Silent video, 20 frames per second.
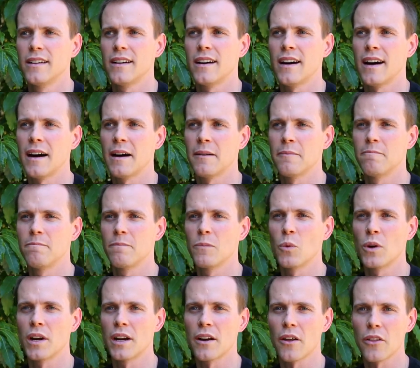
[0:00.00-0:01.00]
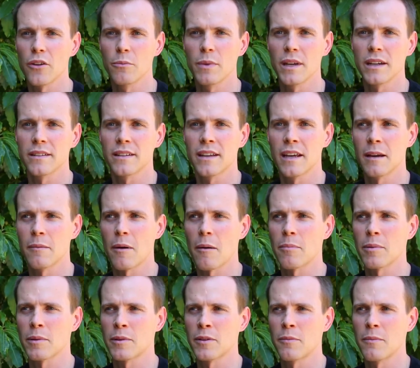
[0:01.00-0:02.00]
When another mate came
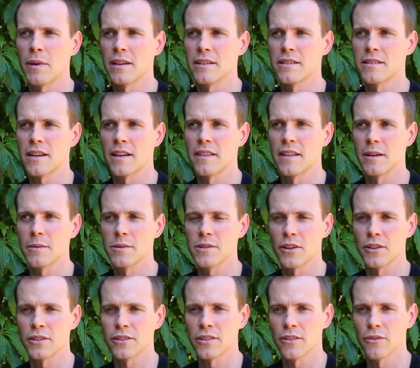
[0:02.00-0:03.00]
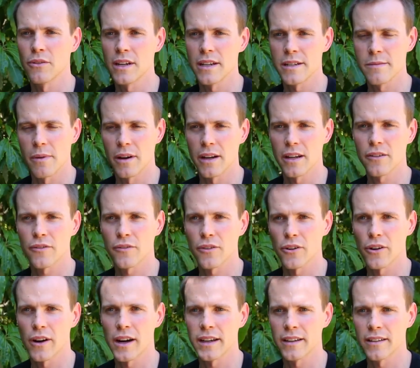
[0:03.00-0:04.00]
up to me and said that he was looking to raise money
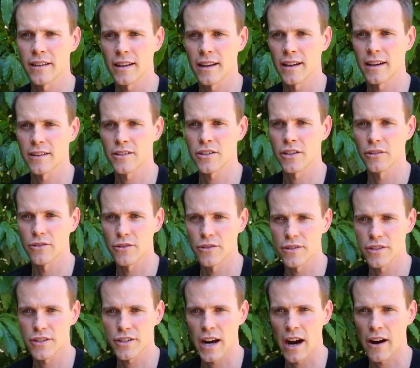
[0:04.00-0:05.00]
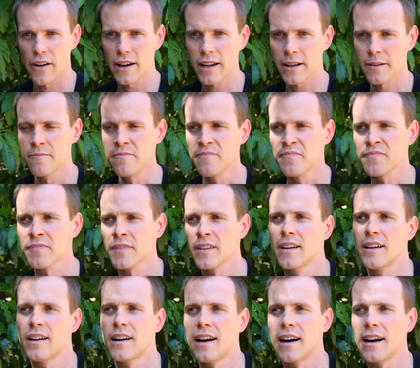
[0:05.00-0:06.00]
for a children's charity,
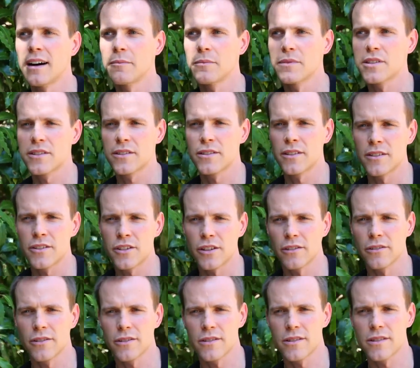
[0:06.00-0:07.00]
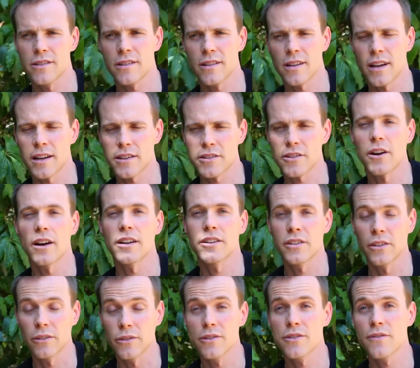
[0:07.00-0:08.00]
the Starlight
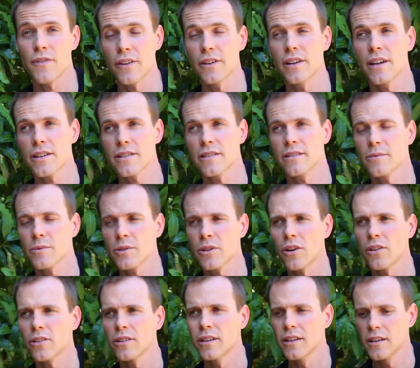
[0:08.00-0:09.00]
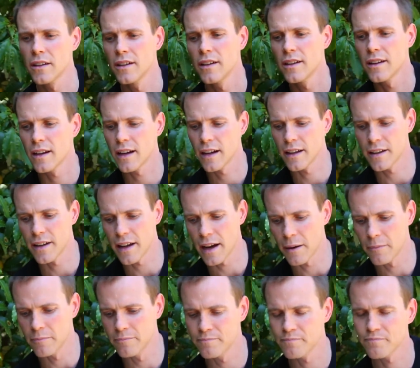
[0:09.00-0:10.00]
Children's Foundation it was called,
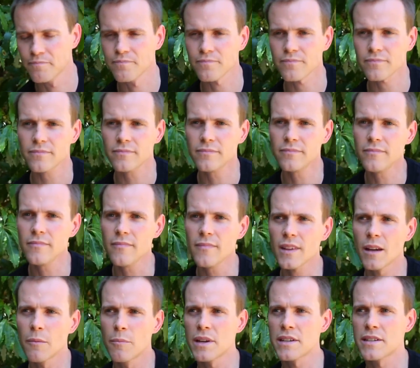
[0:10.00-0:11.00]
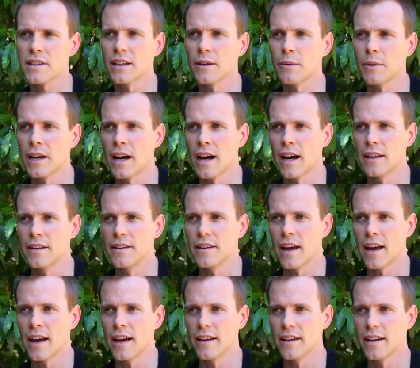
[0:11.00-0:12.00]
and basically we had
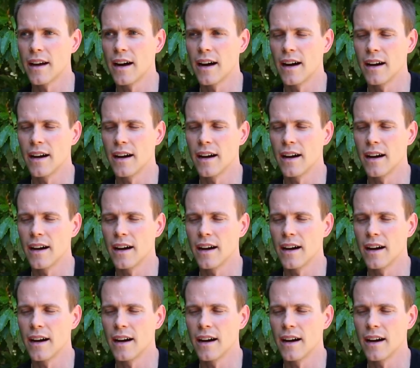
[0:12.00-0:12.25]
a